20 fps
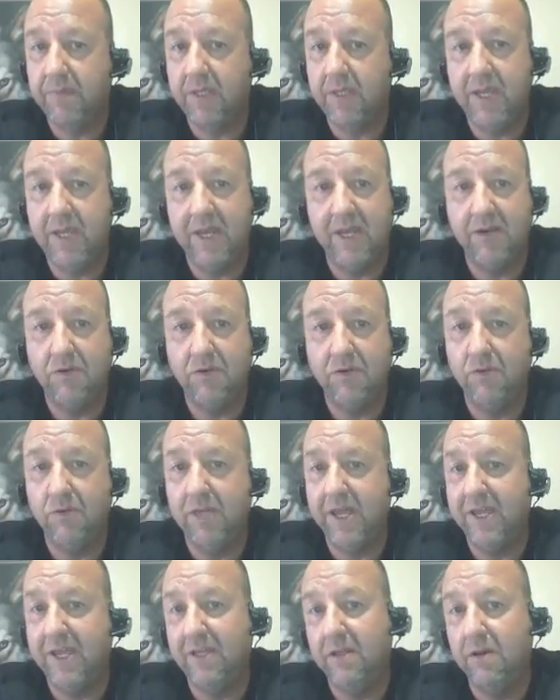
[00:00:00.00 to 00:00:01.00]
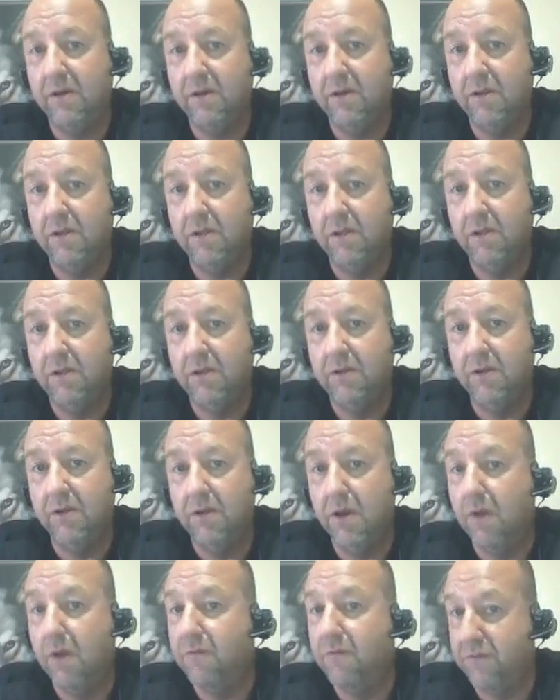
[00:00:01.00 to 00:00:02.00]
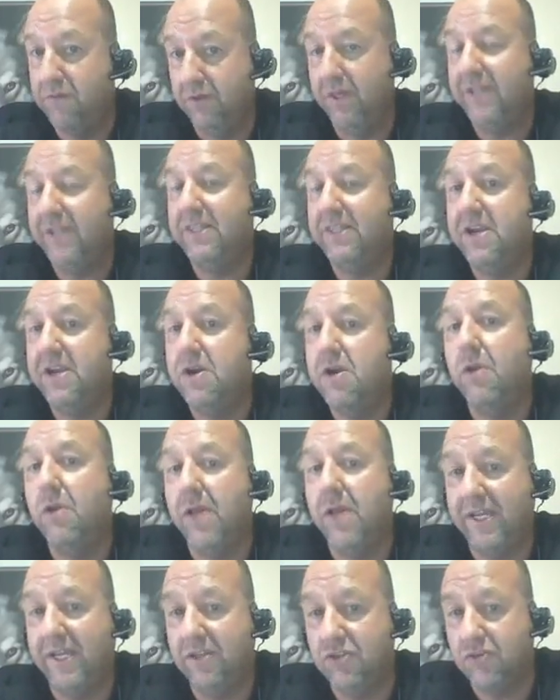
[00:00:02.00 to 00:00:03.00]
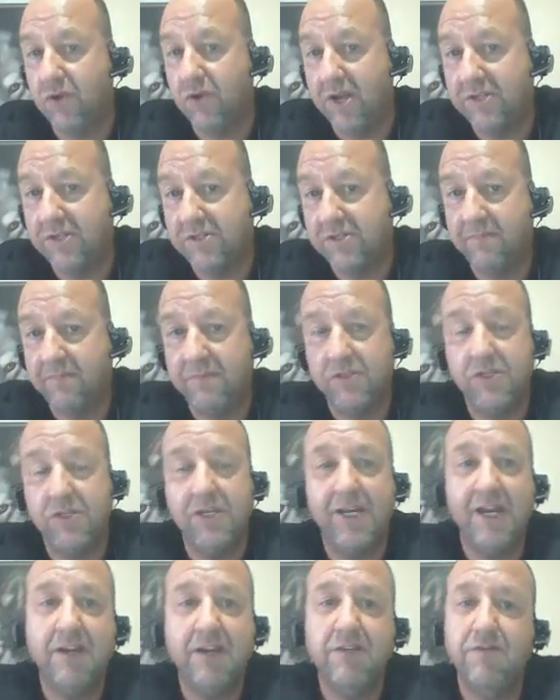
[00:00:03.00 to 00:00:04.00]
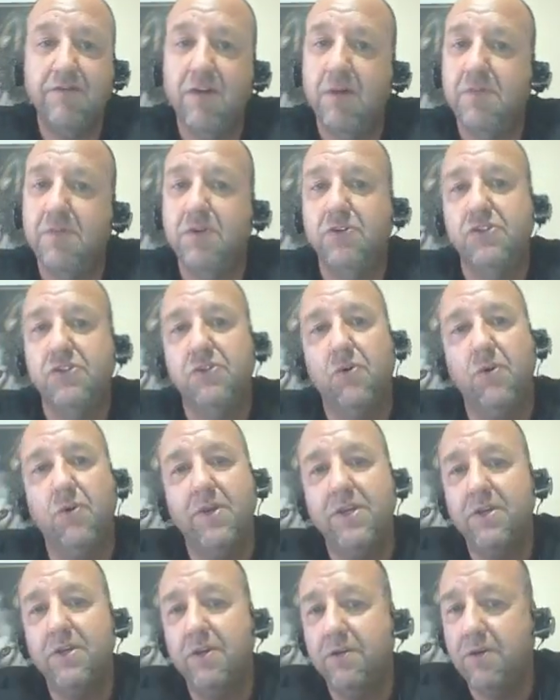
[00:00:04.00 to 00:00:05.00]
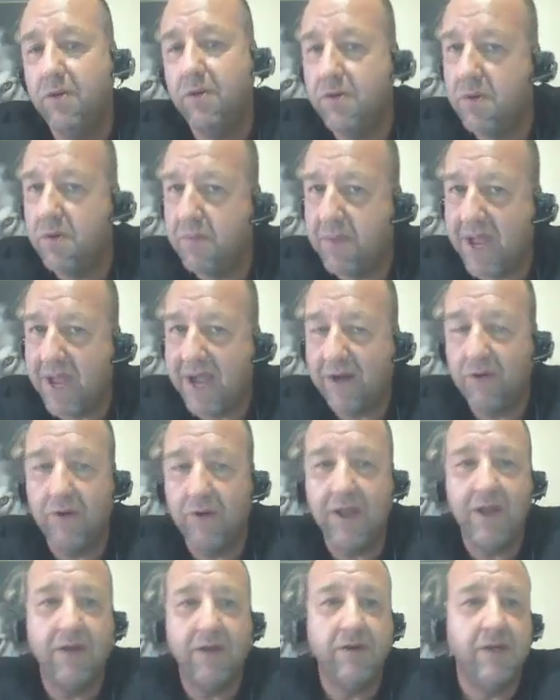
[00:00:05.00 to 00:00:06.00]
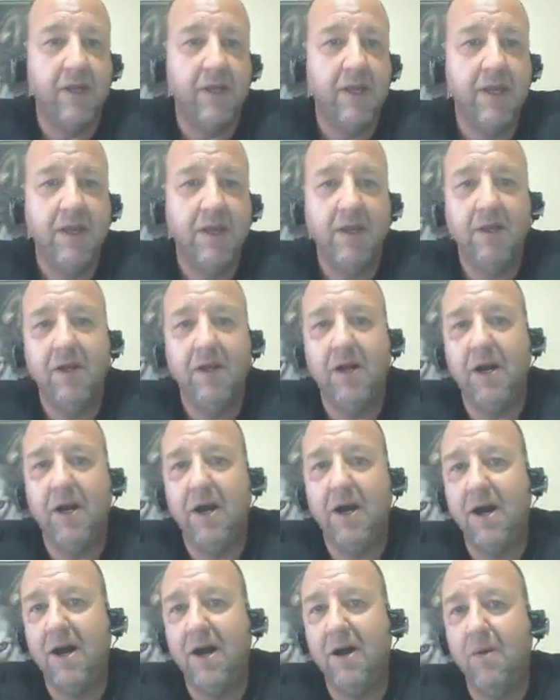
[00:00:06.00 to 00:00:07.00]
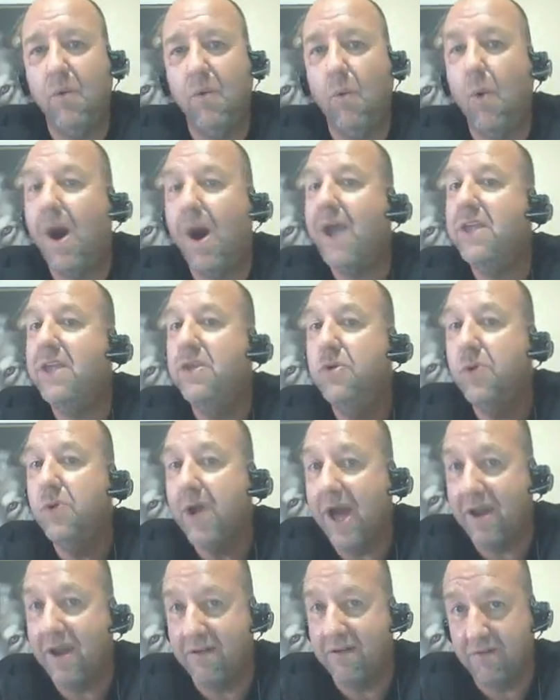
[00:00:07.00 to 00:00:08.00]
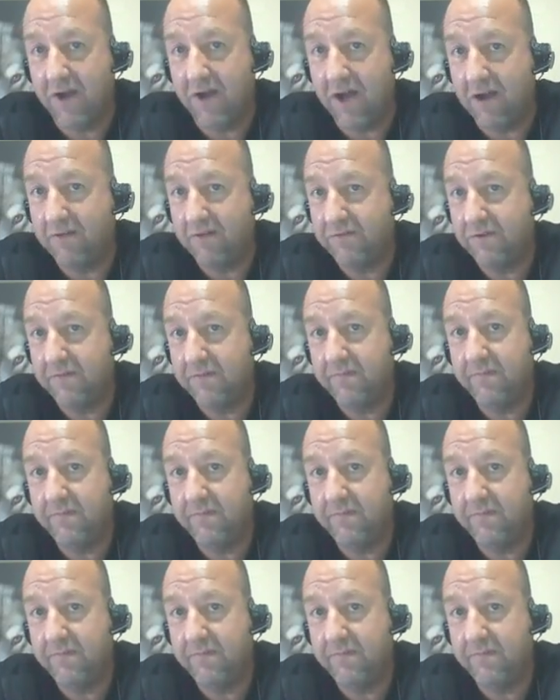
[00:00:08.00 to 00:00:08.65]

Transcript: and who they feel like they know, like, and trust. So you got to develop your story, know your background, why you got involved,